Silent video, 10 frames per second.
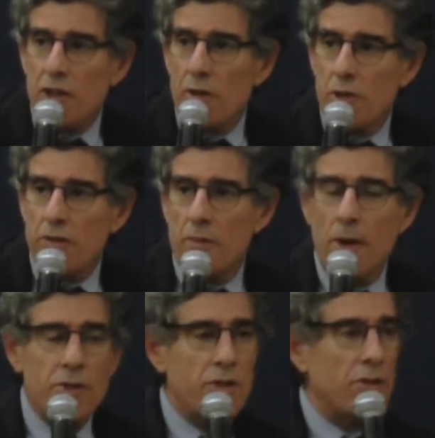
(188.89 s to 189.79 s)
social
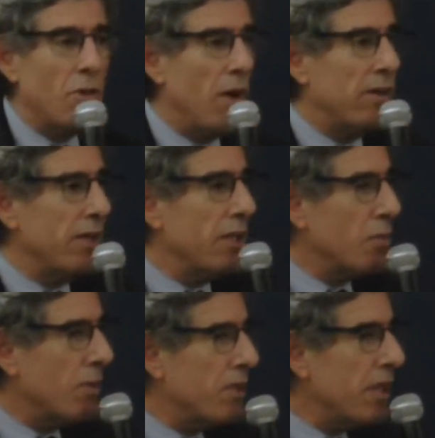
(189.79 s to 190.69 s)
emotional
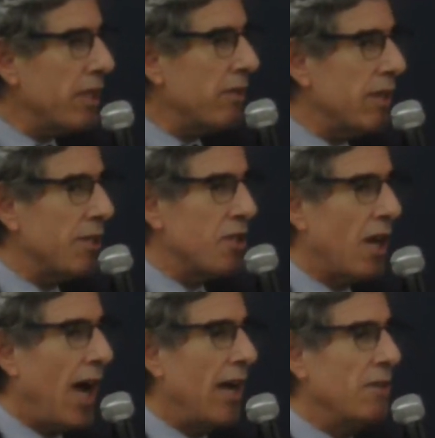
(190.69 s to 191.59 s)
qualities, particularly a
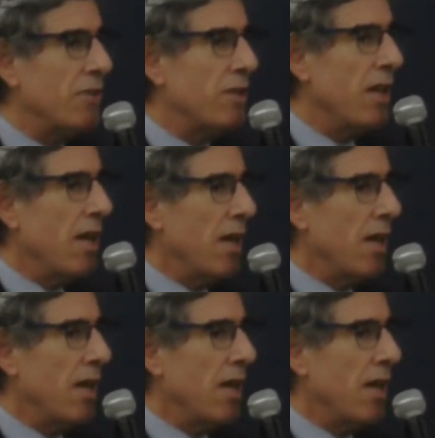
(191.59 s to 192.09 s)
child's